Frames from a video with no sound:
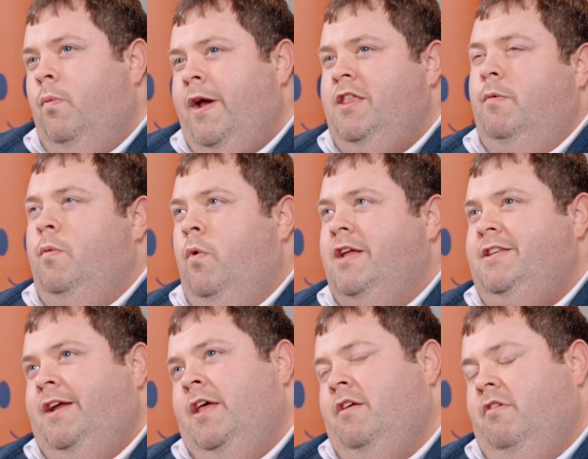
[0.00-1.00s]
way that we work
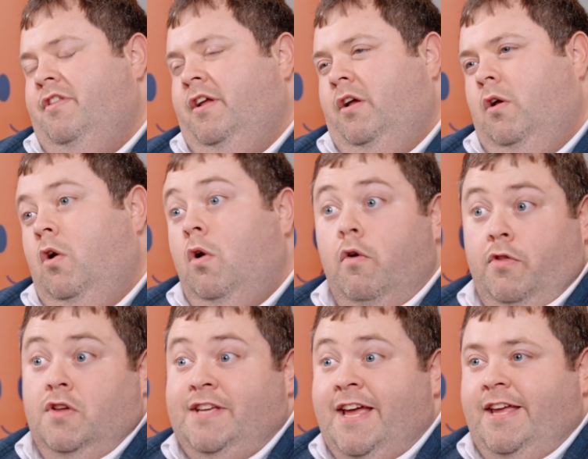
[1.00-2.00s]
together, I think, over
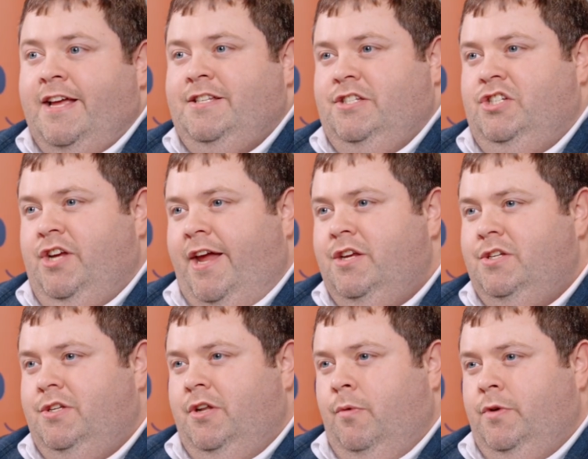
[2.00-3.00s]
those 8 years has
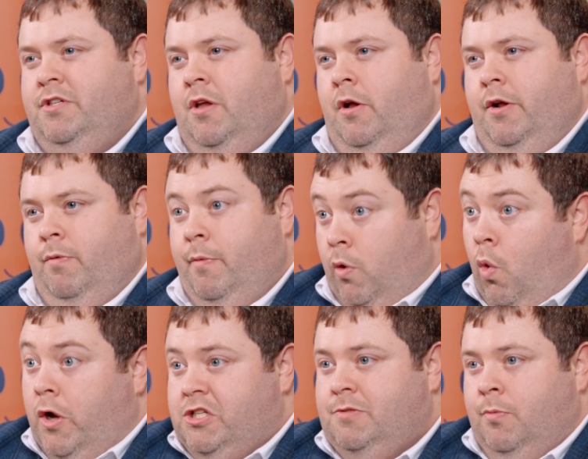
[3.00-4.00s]
changed. We started when we were
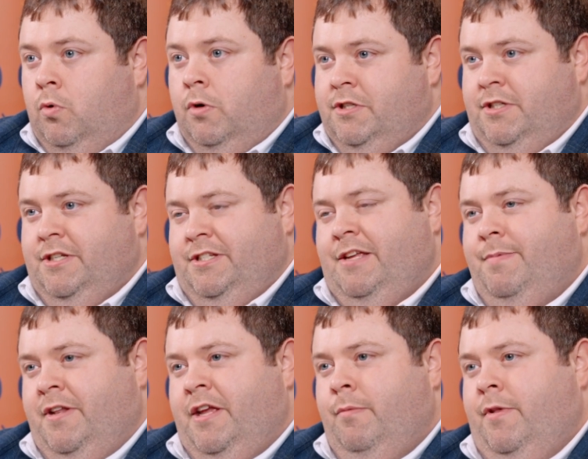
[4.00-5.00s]
quite small as
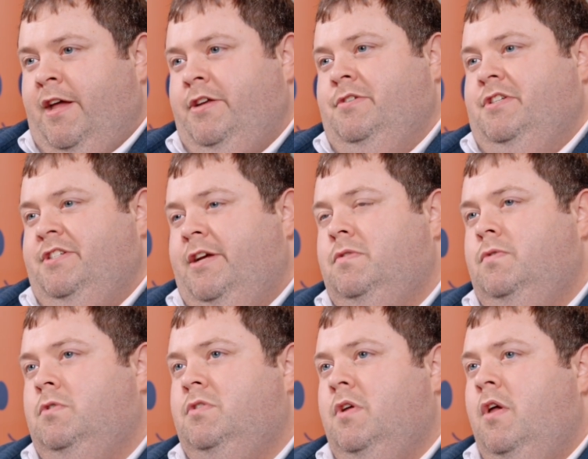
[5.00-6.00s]
DPD with our use of
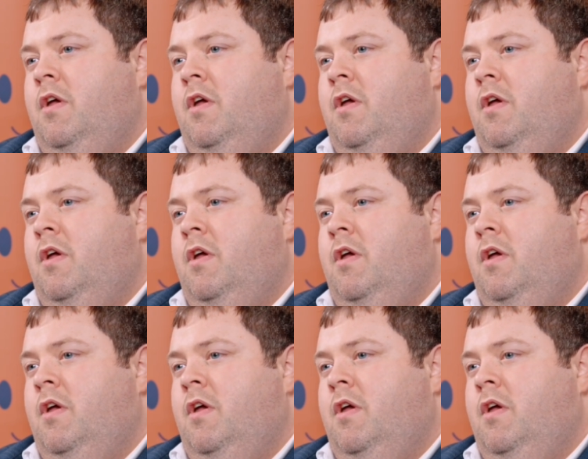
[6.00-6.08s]
Salesforce.